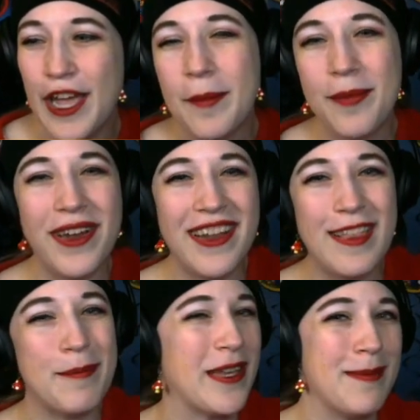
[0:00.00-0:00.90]
Probably not the
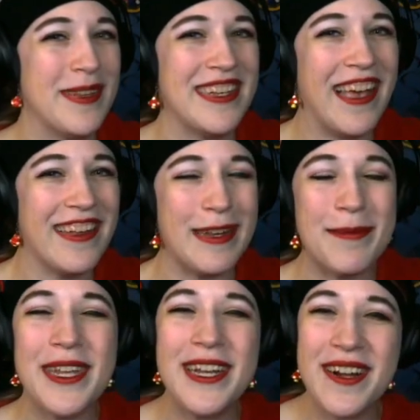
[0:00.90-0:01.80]
best mentality,
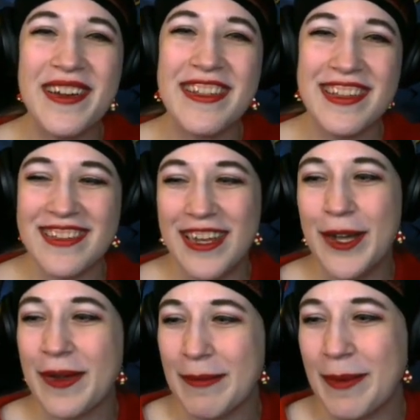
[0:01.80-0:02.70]
but you know what? At least I know
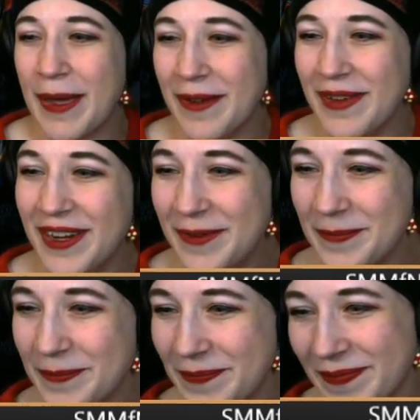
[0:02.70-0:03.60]
what I'm about, you know?
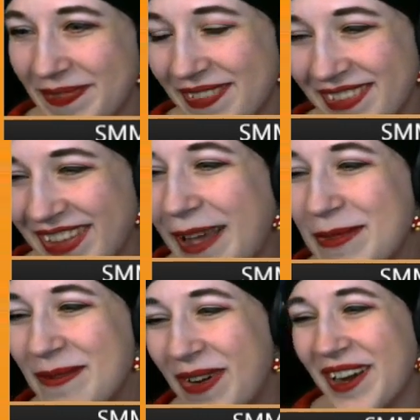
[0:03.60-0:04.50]

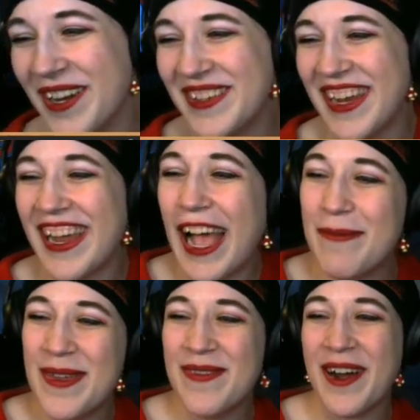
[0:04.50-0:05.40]
Happy Mario Day!
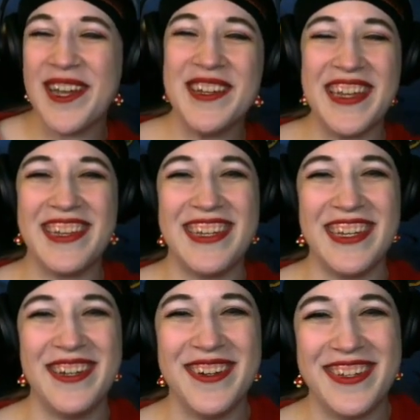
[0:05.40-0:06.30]
Happy Mario Day to
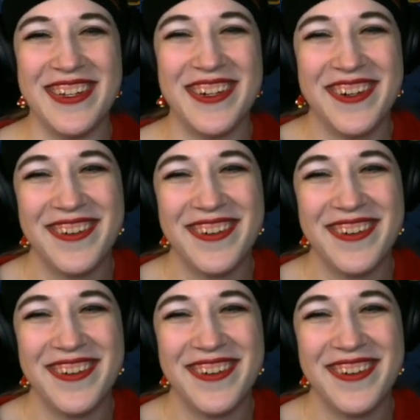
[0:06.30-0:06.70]
you too!